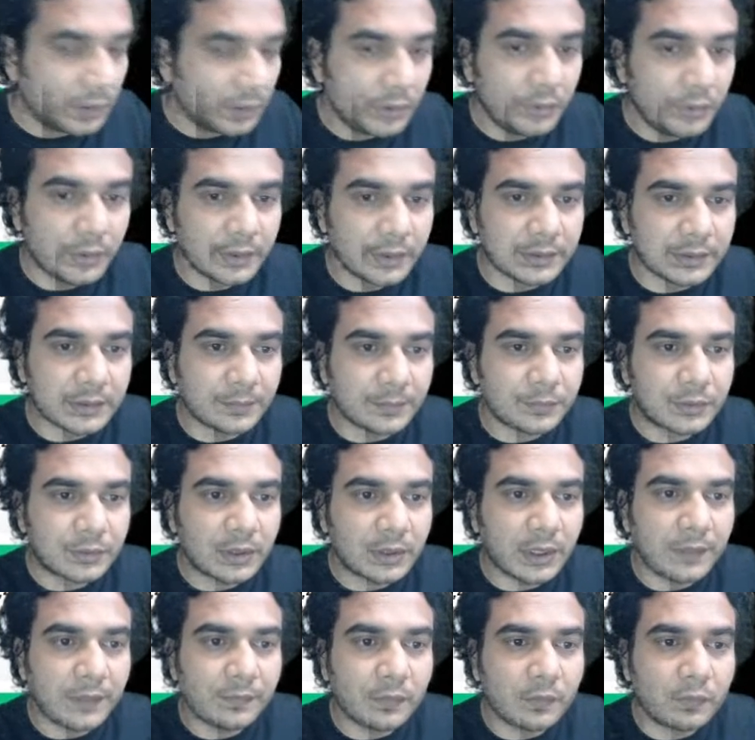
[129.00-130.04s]
You can
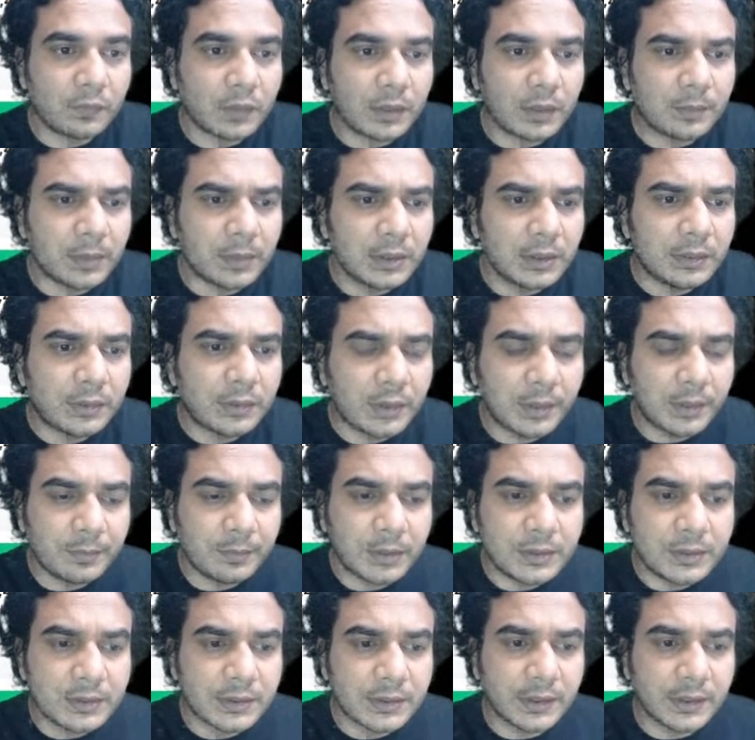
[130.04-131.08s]
subscribe for 1 month, 3
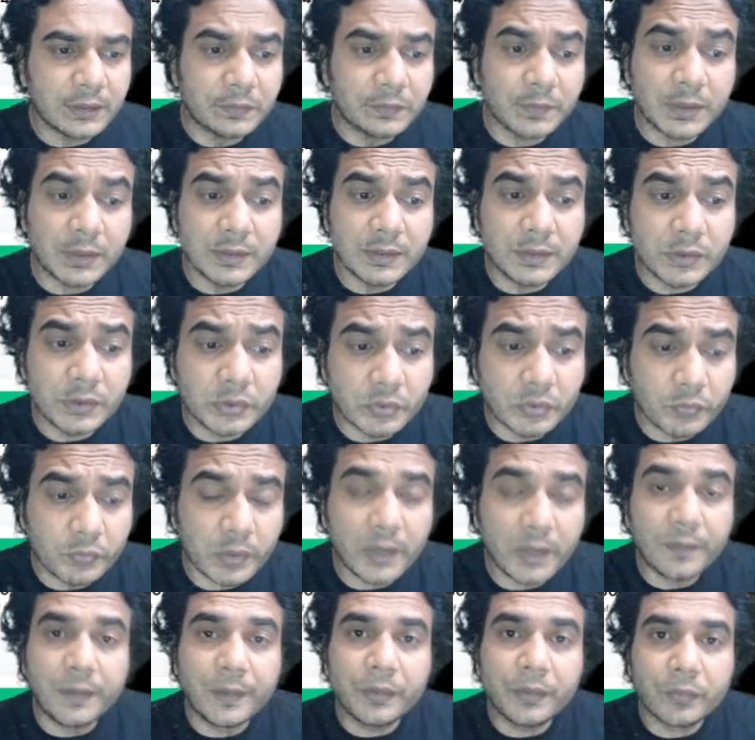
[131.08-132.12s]
months, 6 months,
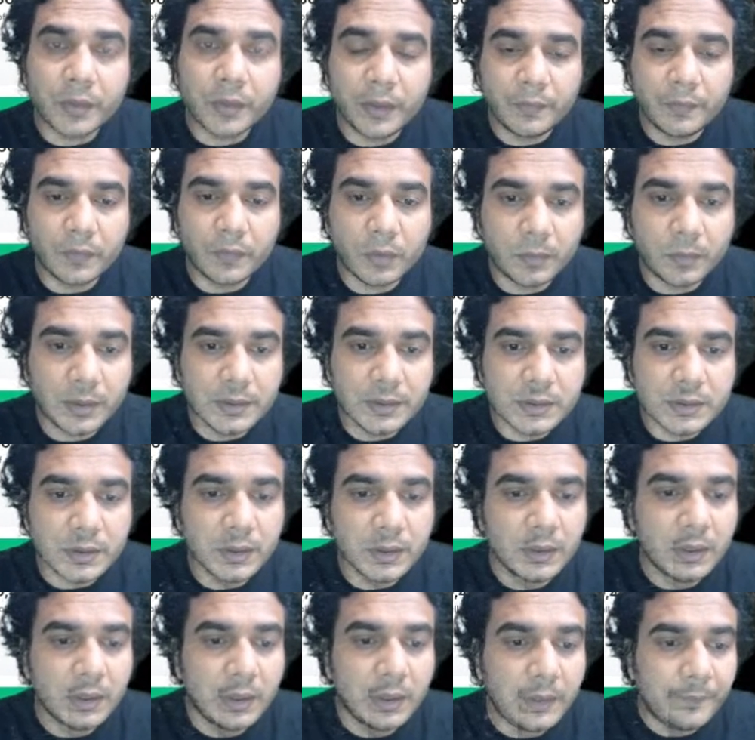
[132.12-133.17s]
12 and 24 months.
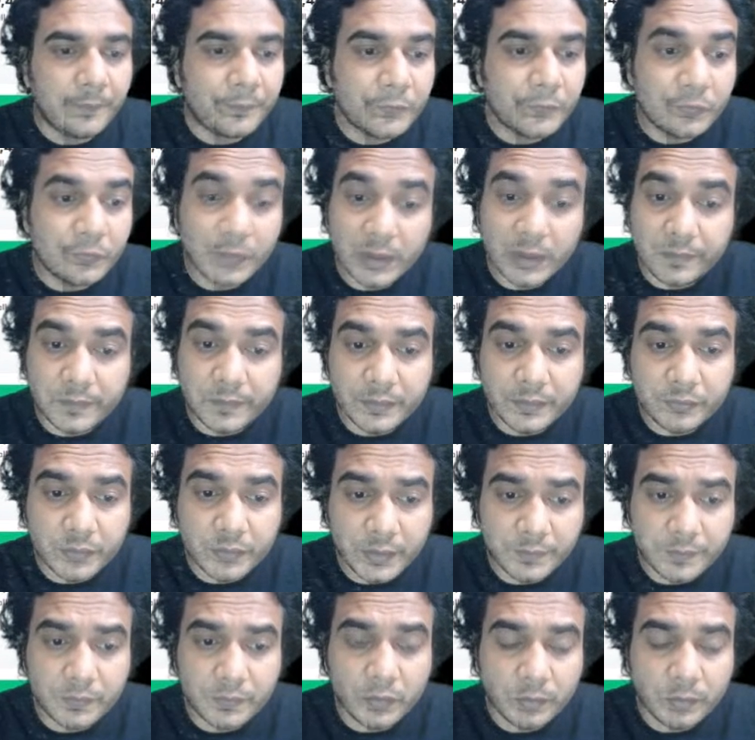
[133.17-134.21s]
12 and
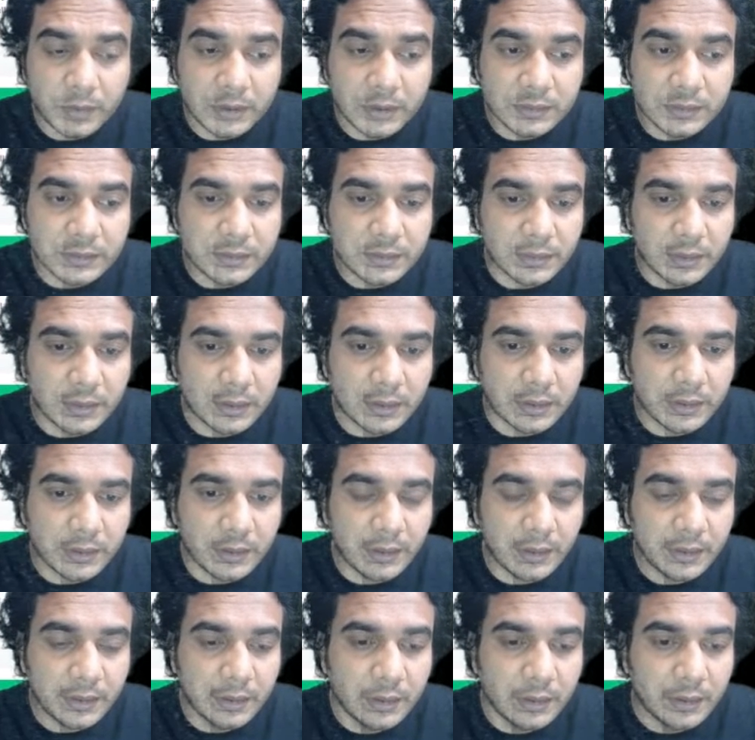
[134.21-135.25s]
24 months are the